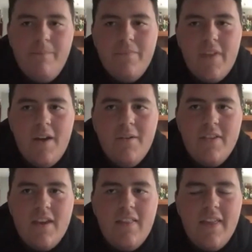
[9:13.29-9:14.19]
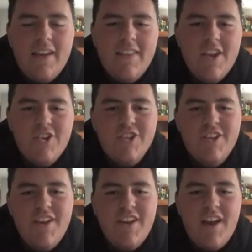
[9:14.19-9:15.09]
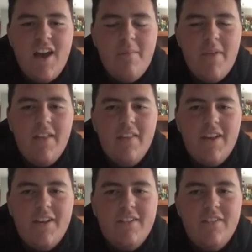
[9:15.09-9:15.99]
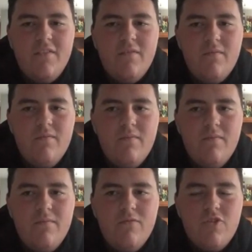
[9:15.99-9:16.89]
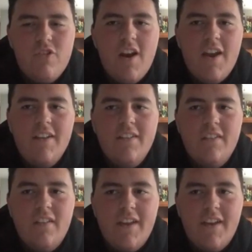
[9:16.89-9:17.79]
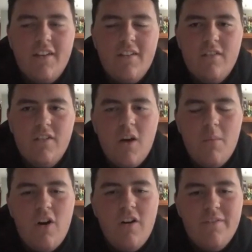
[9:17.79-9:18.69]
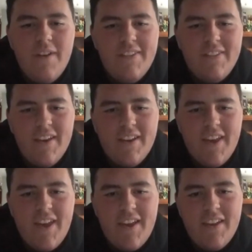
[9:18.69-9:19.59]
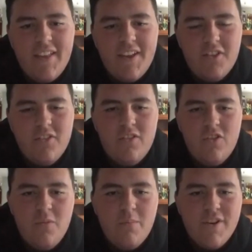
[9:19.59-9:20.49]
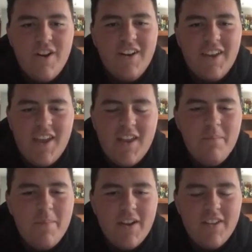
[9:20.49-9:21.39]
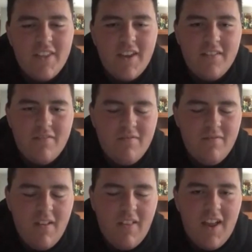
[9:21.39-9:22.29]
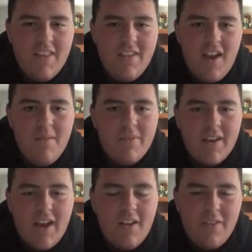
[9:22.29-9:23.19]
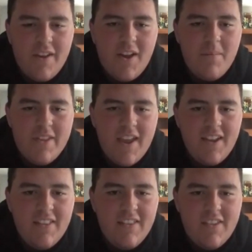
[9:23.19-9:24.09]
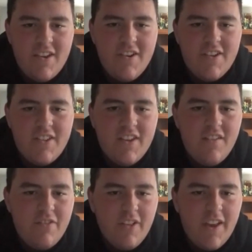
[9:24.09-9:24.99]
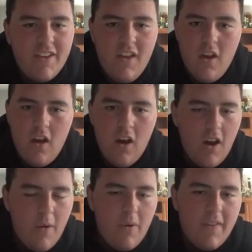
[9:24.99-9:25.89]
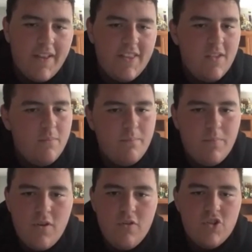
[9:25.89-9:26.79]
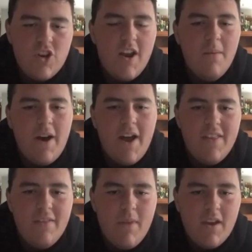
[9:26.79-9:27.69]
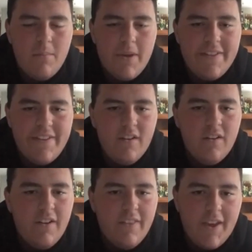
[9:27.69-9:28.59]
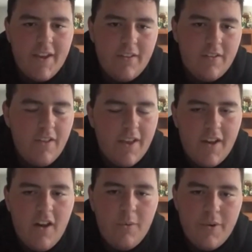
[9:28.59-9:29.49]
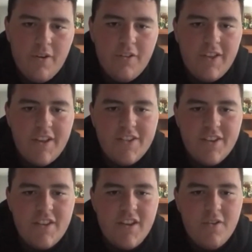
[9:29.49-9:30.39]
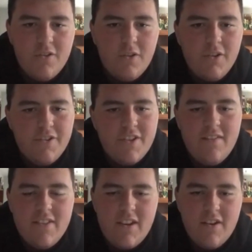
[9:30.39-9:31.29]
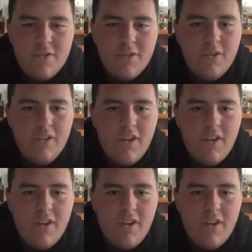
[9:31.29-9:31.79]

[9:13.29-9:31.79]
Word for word: I would say like initially, I'm not like trying to like come off as like a like super young kid because like a lot of the times like I don't think I'll be taken seriously for like oh I want like this huge trying to buy make a big deal and like they're like oh well, you're only like 16 years old you're 17 years old